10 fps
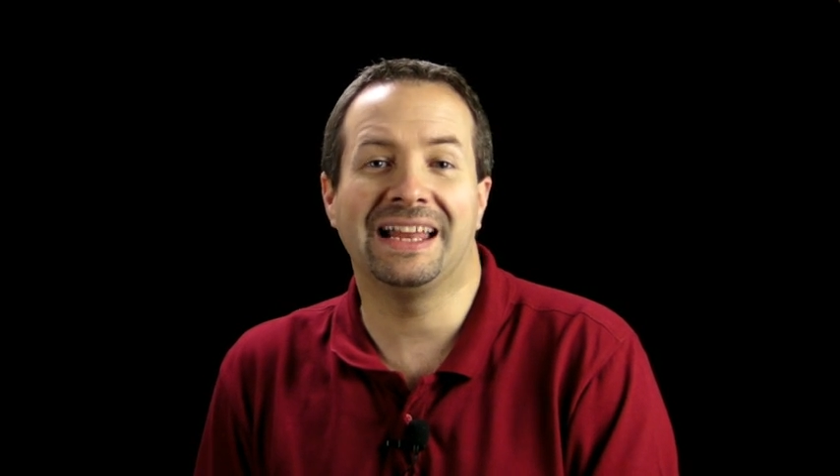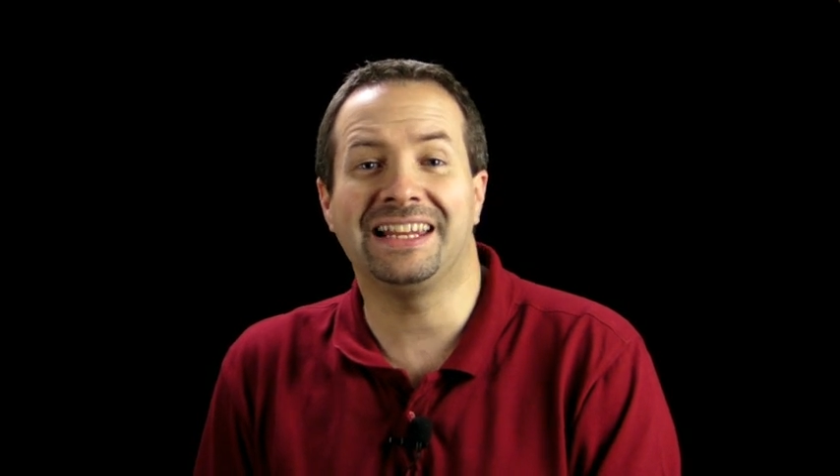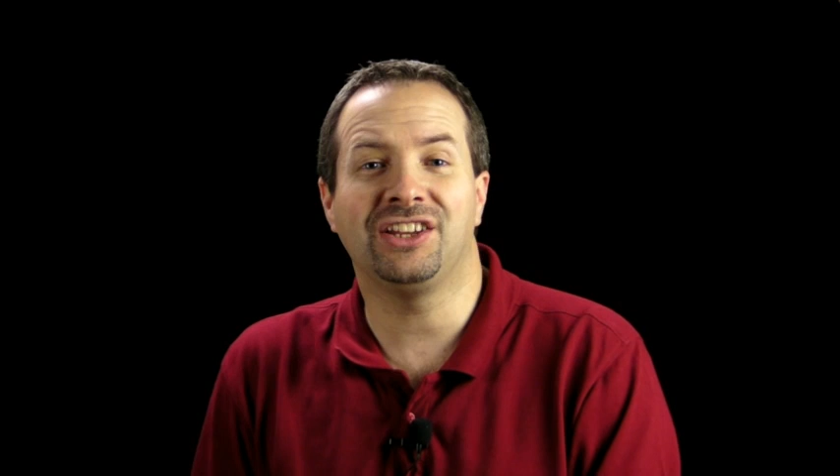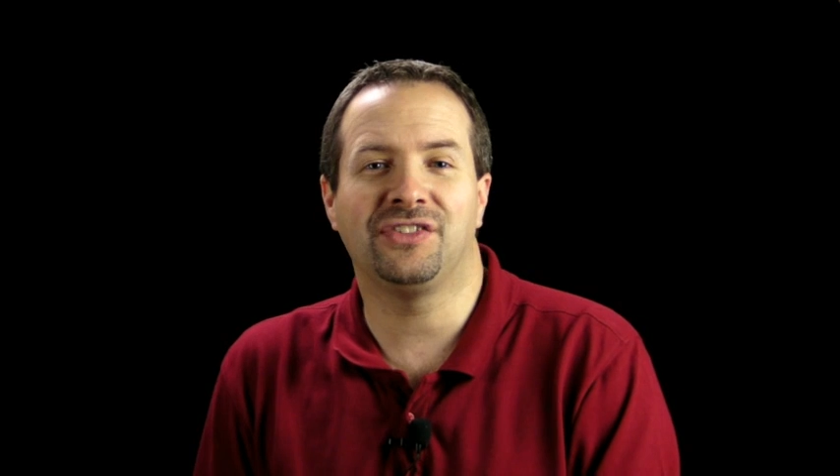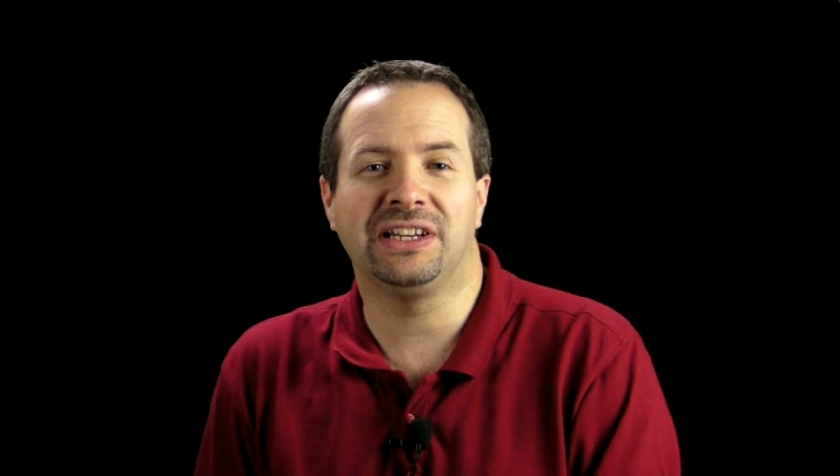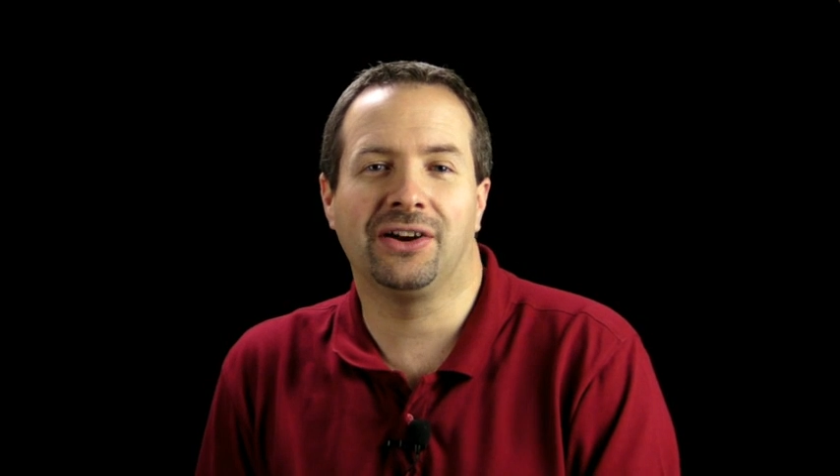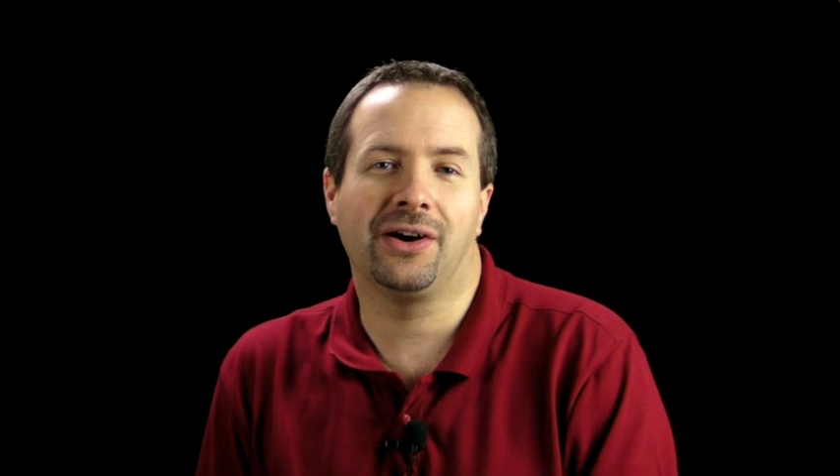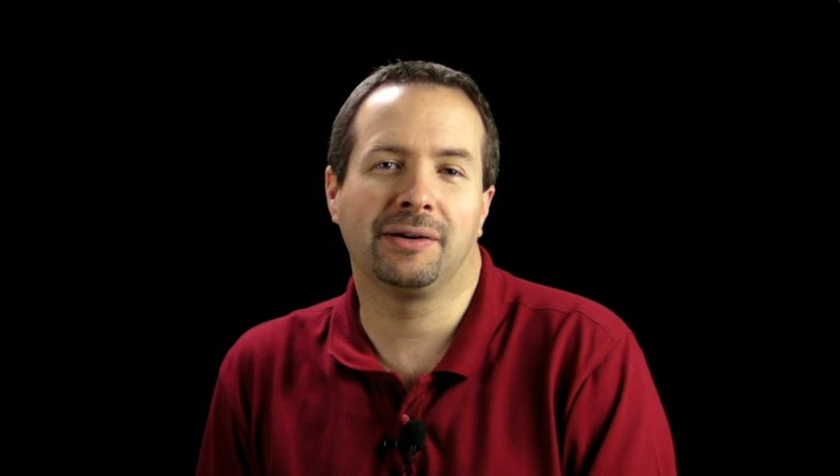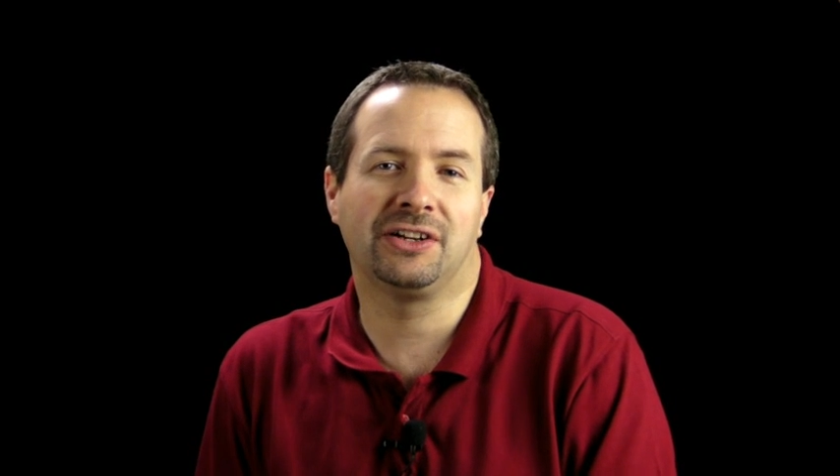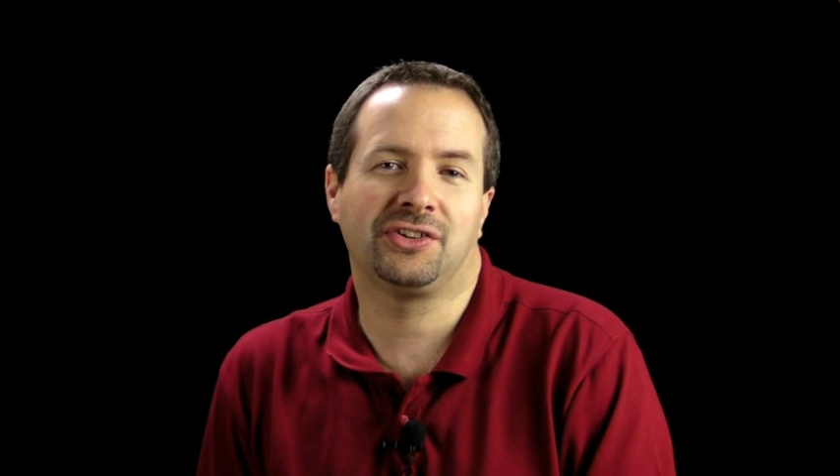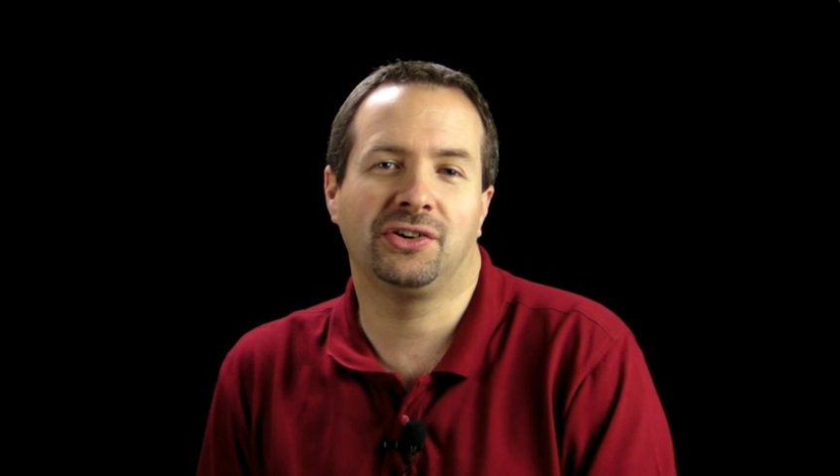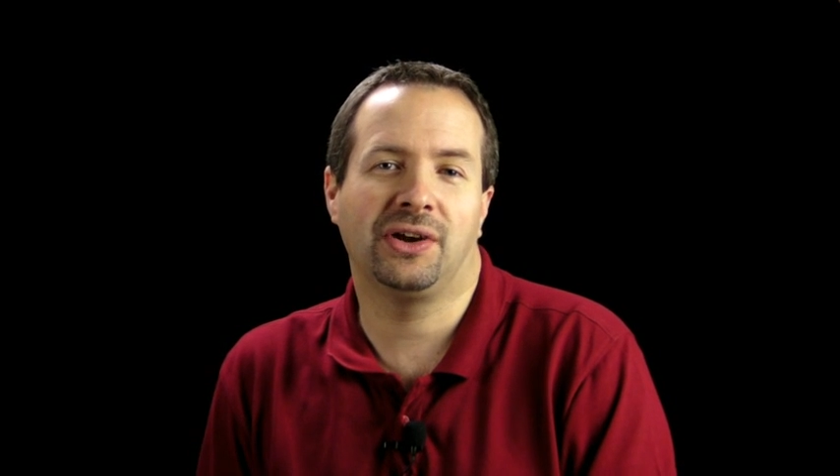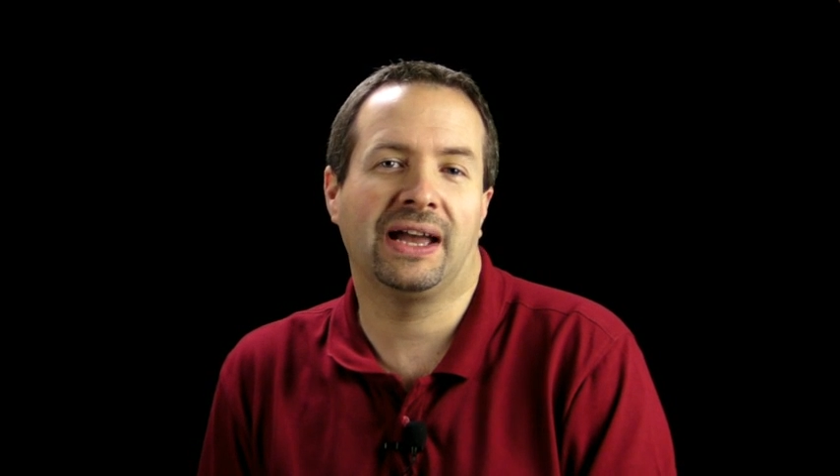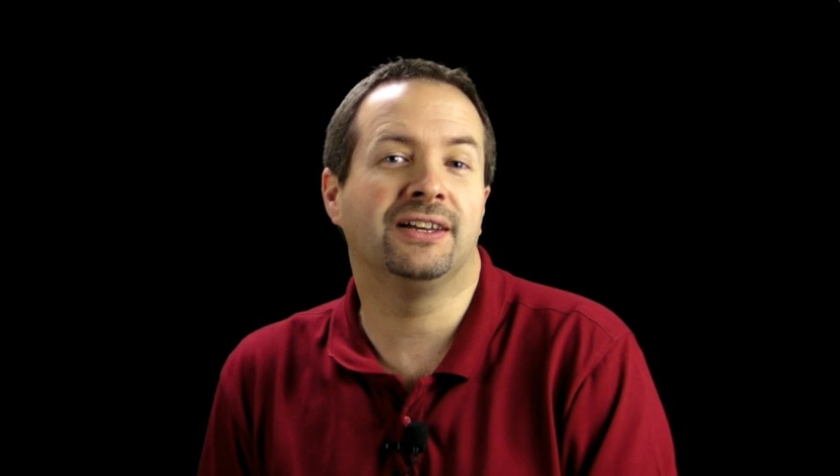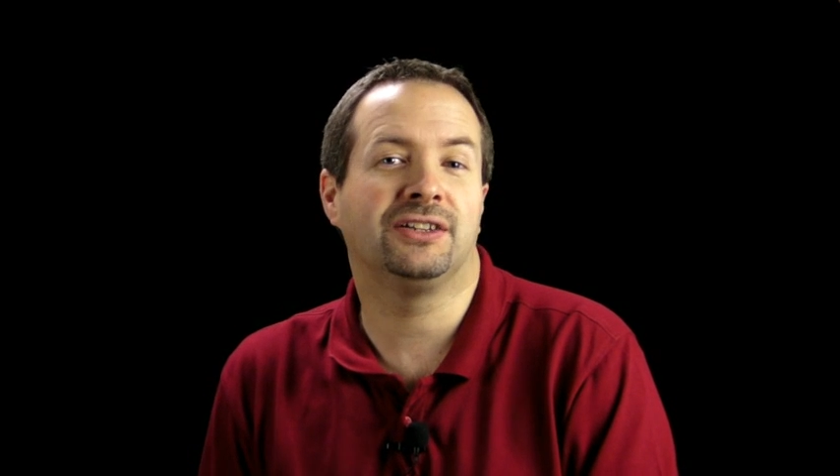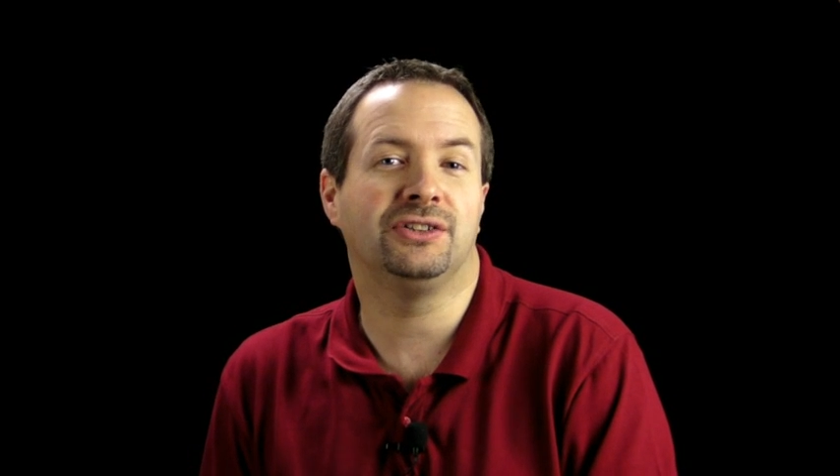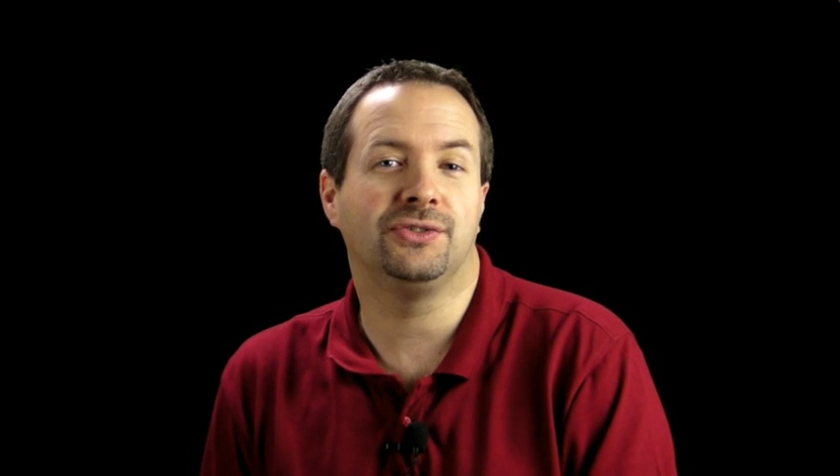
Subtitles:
and in this video I'm going to show you how you can